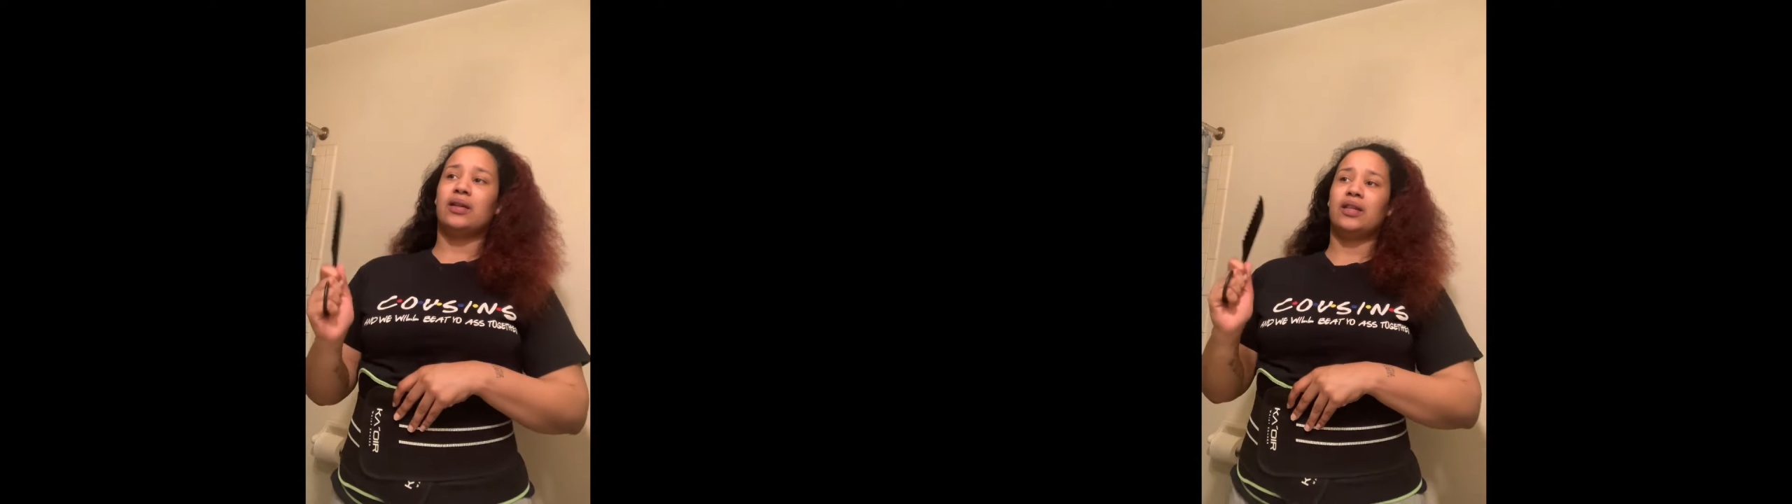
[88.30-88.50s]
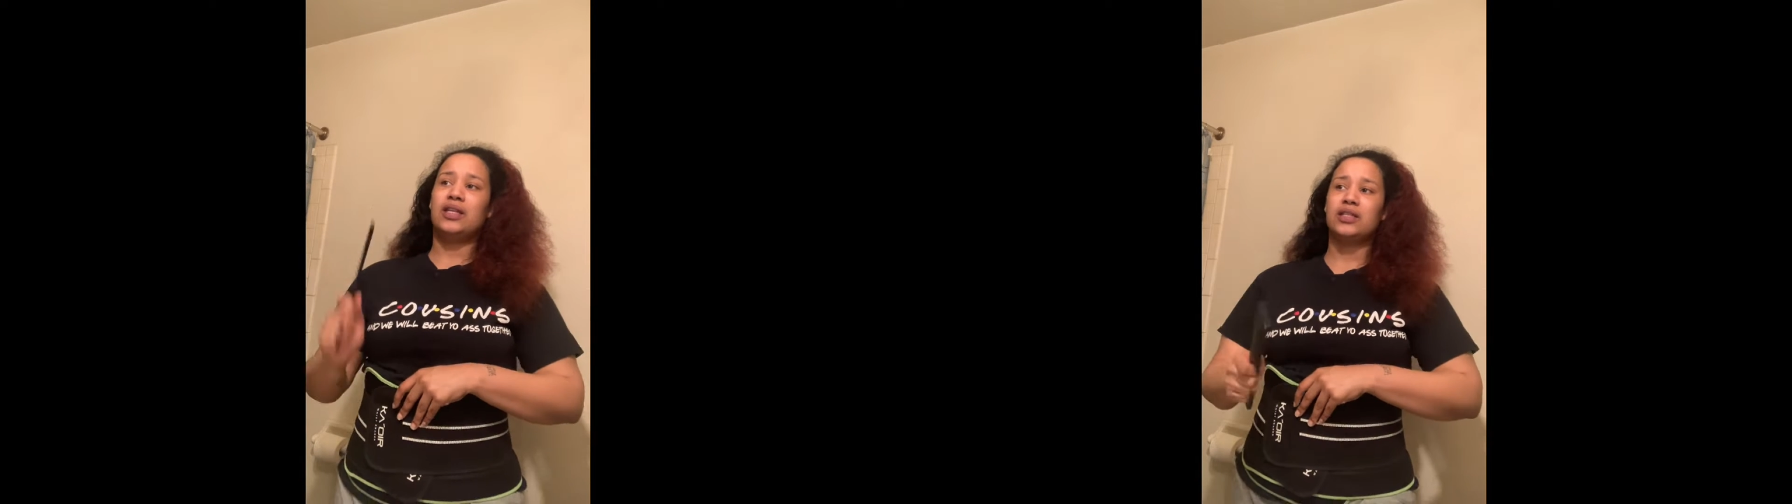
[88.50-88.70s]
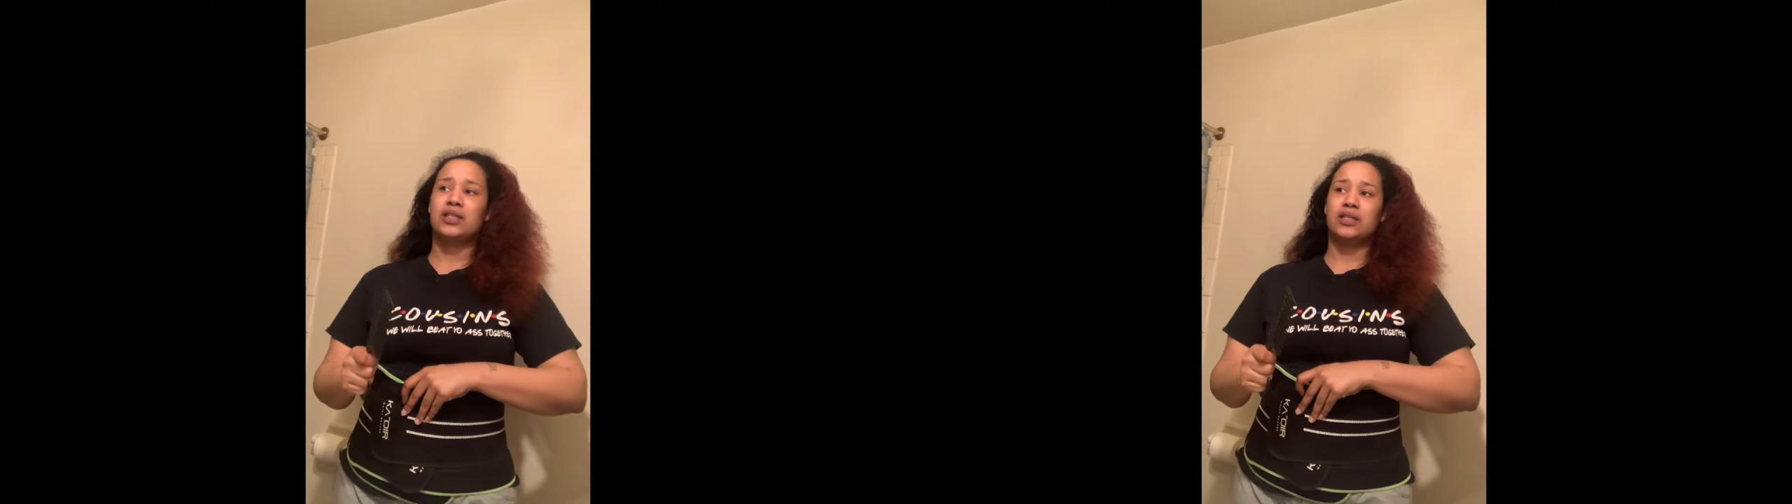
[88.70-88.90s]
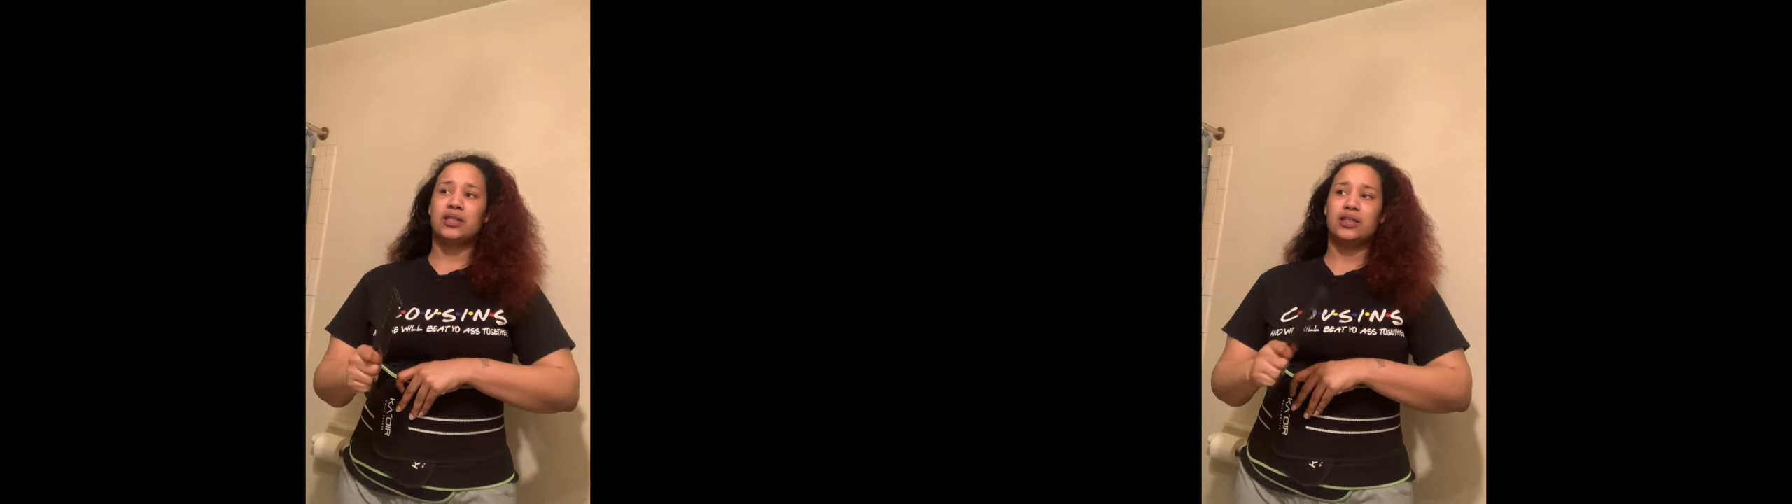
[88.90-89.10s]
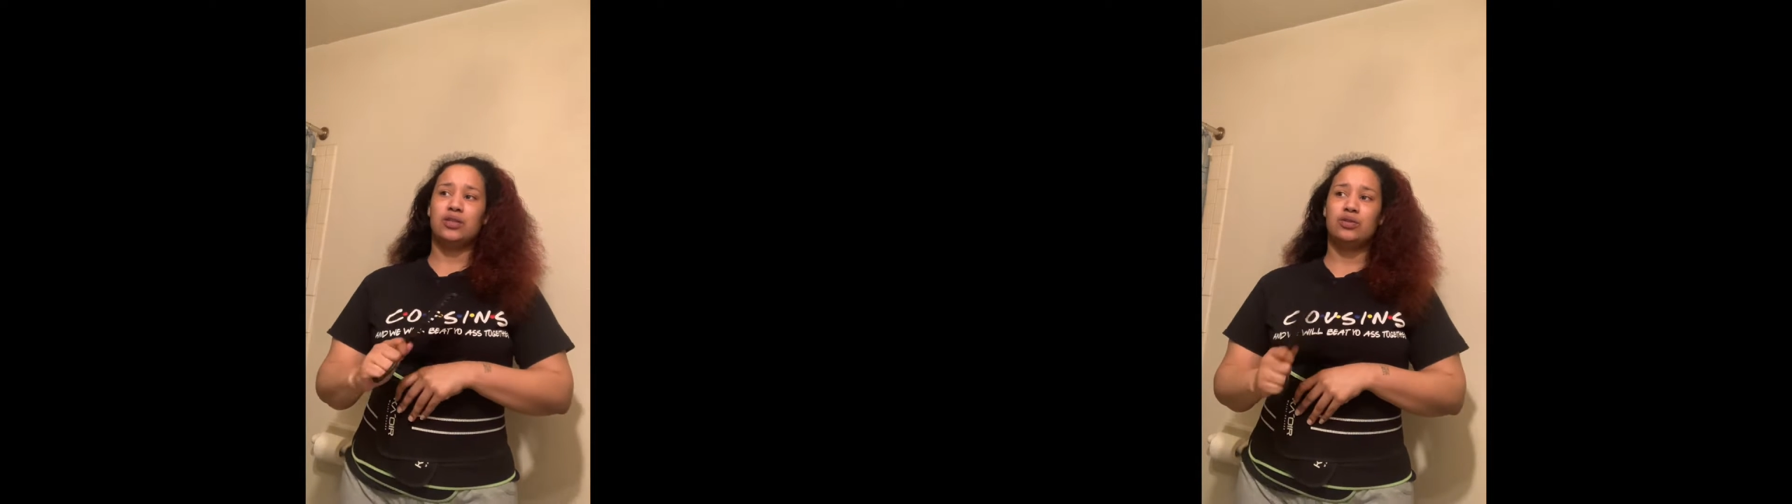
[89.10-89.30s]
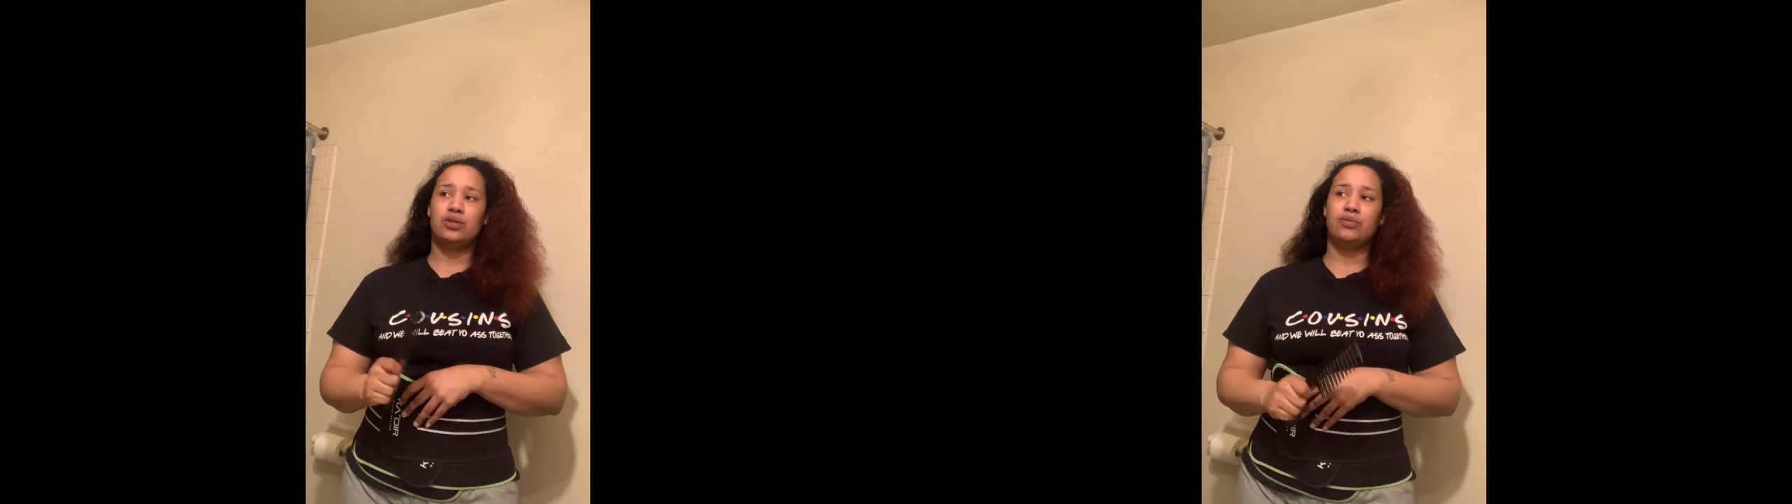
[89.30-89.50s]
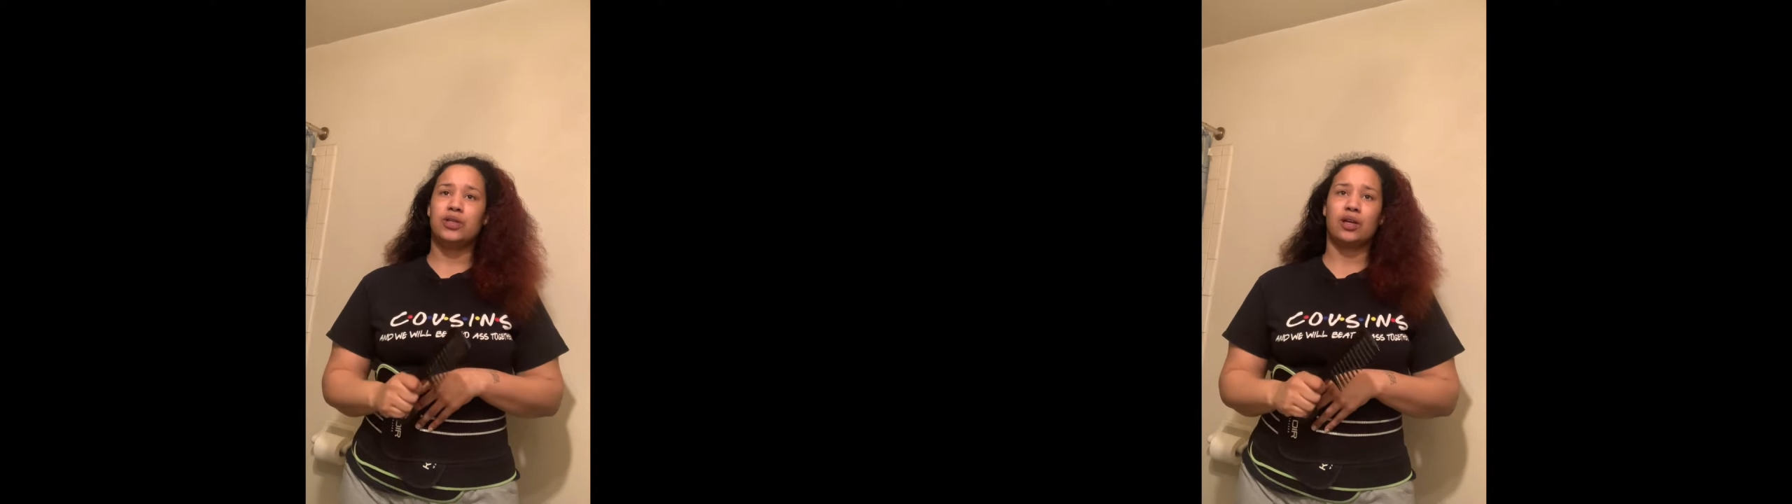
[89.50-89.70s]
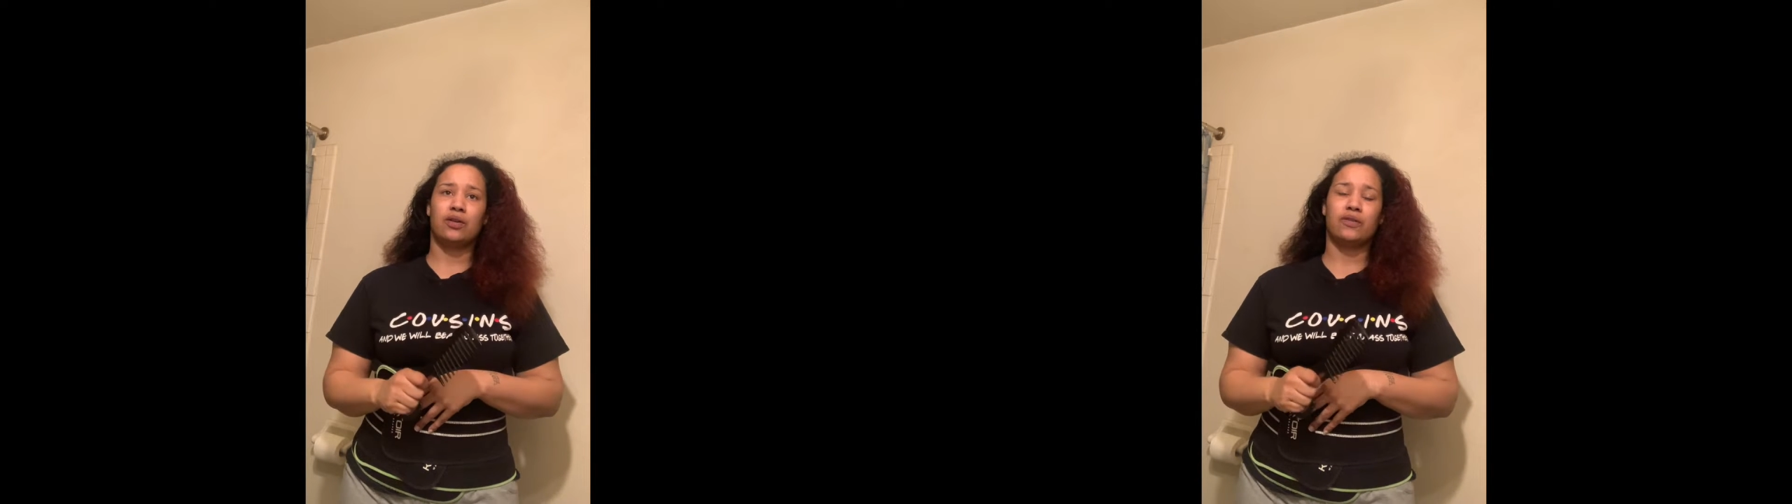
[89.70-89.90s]
this YouTube
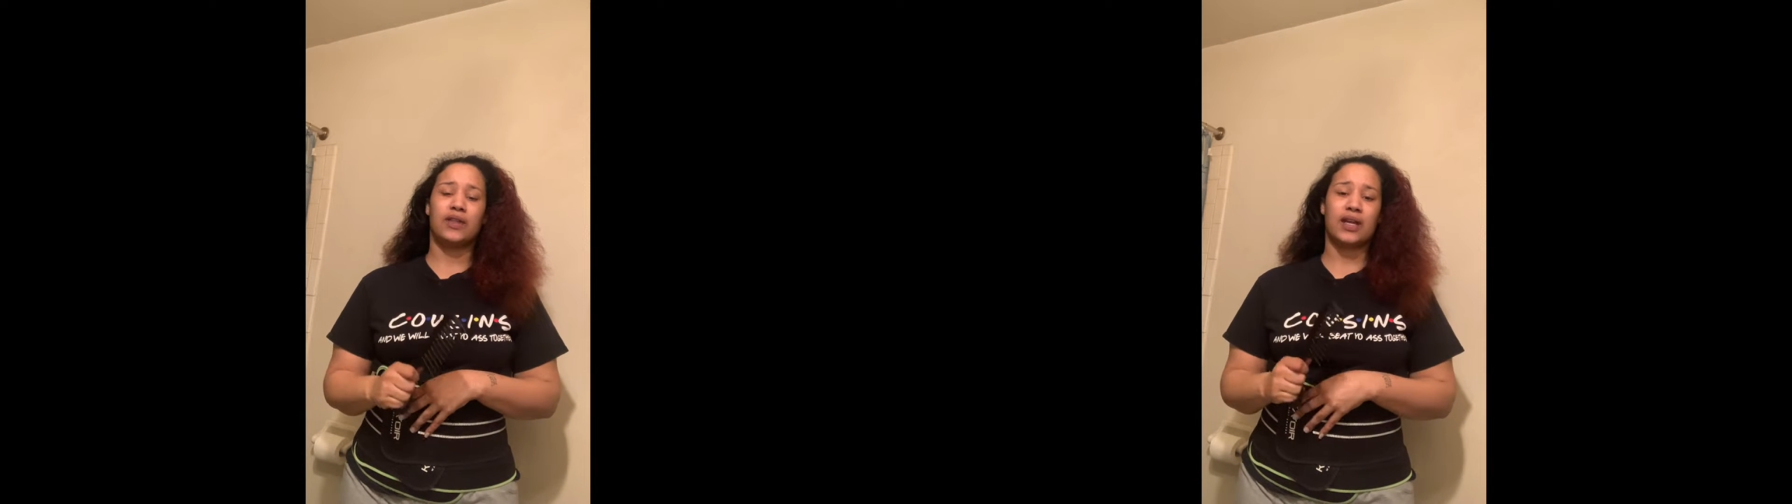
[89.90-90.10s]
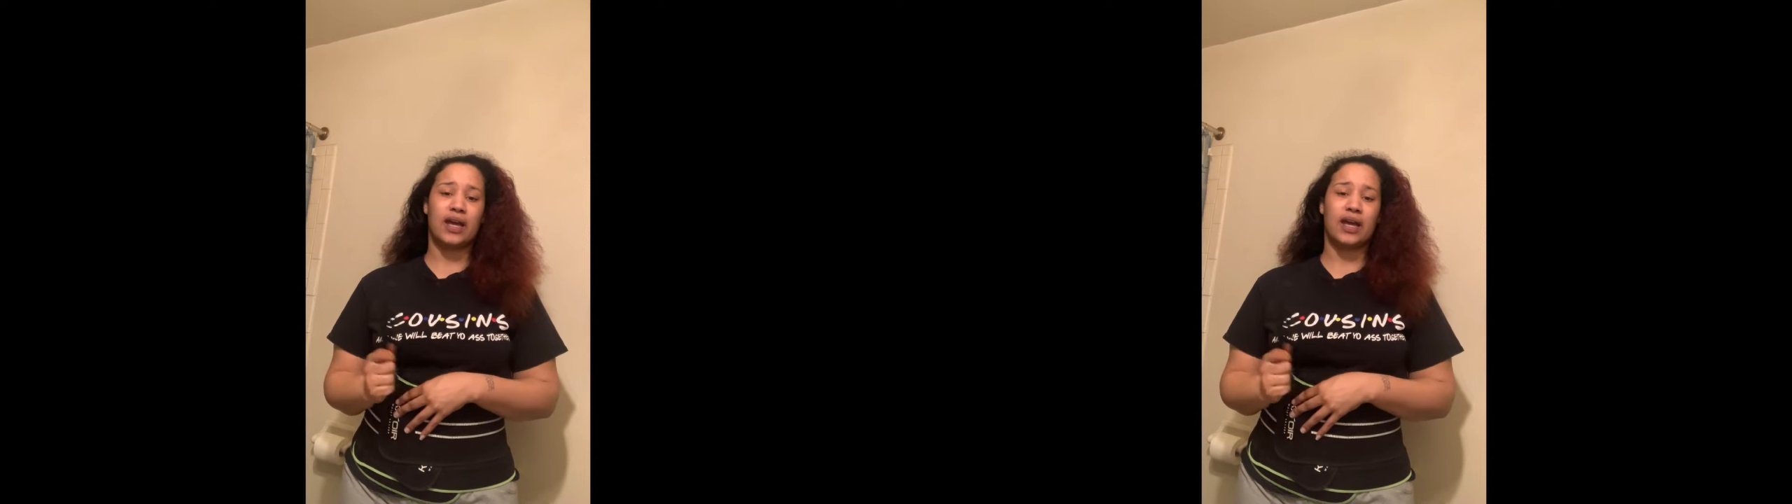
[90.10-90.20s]
channel that